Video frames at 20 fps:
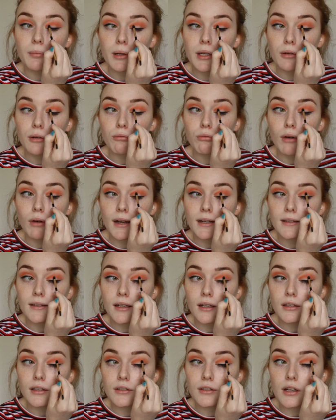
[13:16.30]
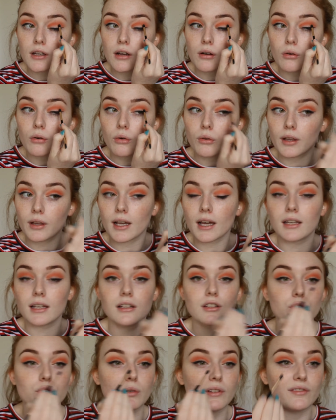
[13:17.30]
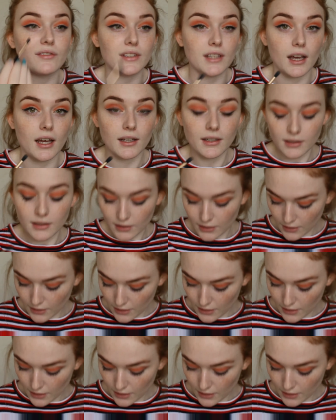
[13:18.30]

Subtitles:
put it right under all the colours we've done.